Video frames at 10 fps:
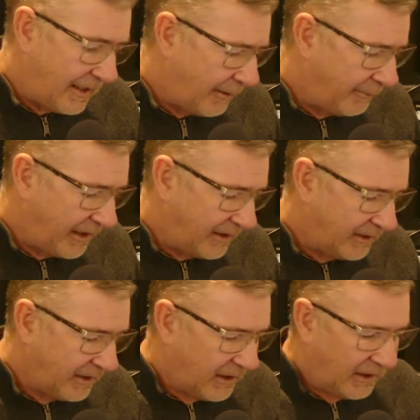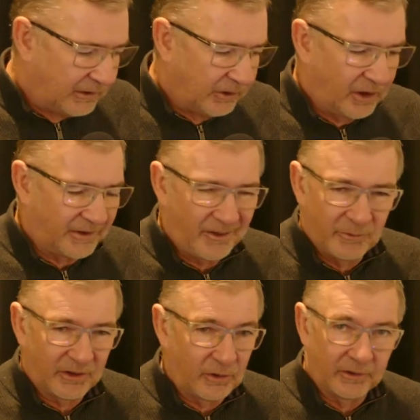And look, I don't want
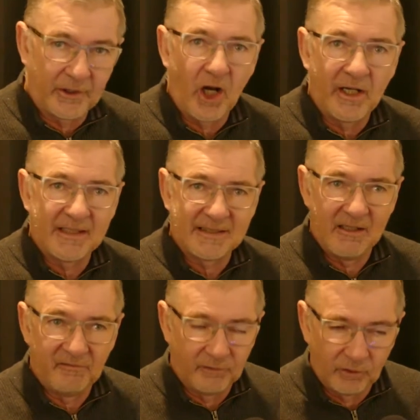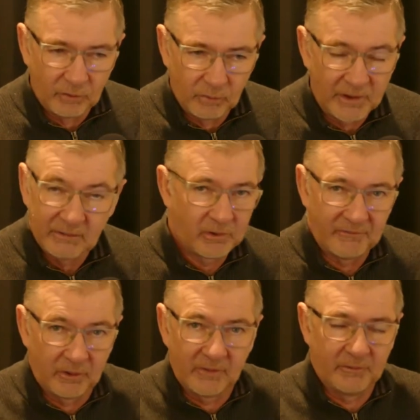to call it ISF or
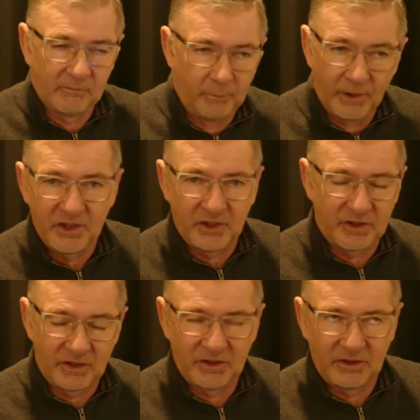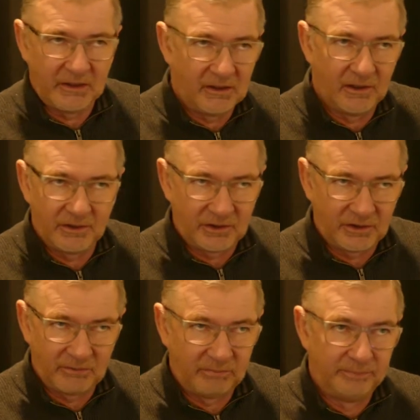whatever, British,
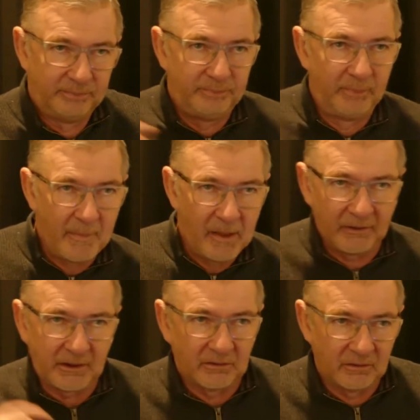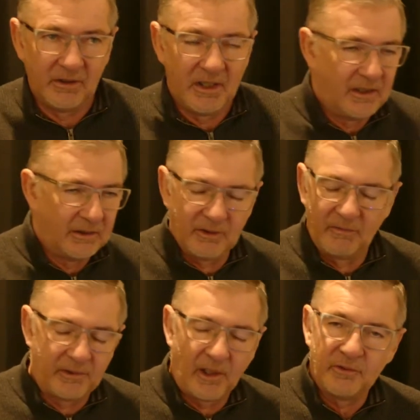English, American.
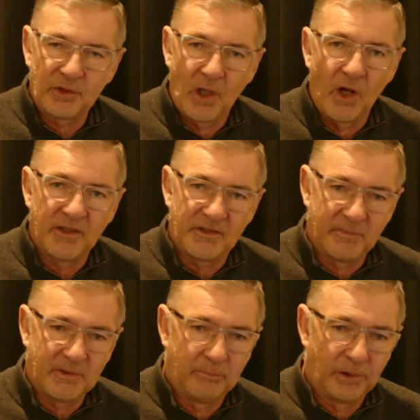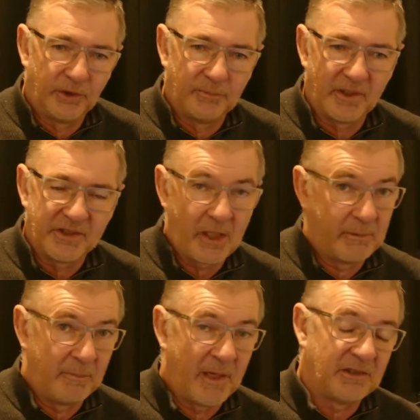Those lines have been blurred by so
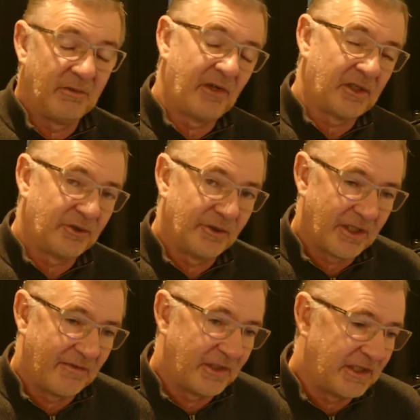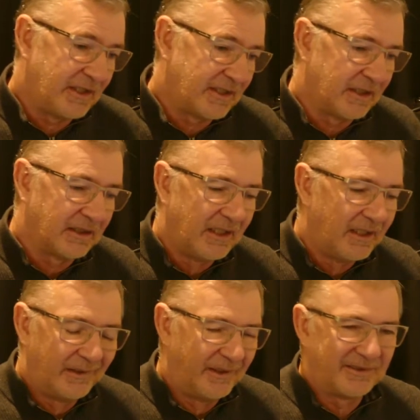many manufacturers over the years that
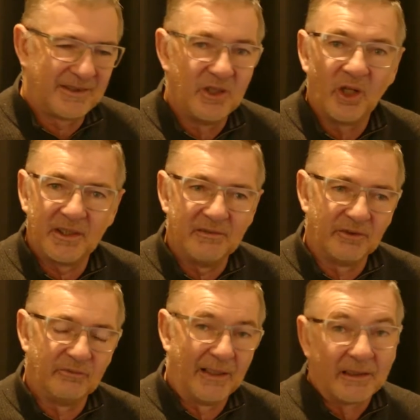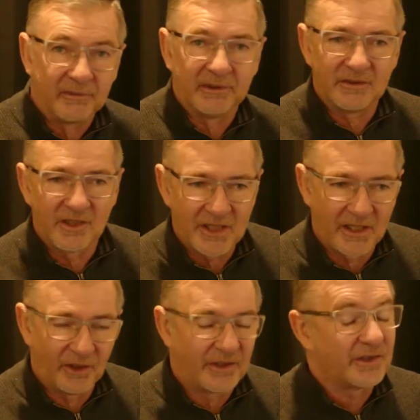it's not even relevant to say,
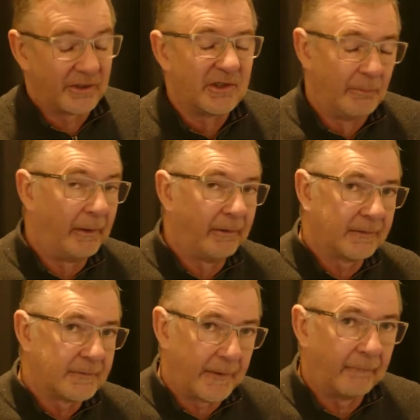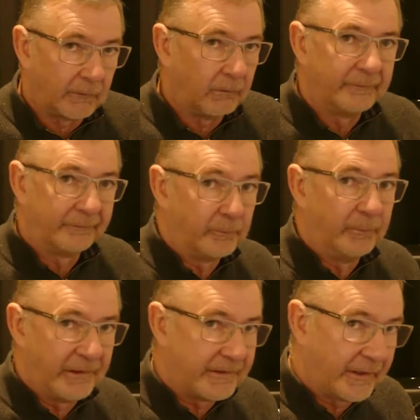oh, it's American sounding,
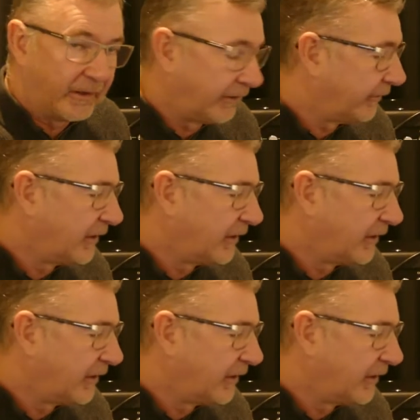British sounding.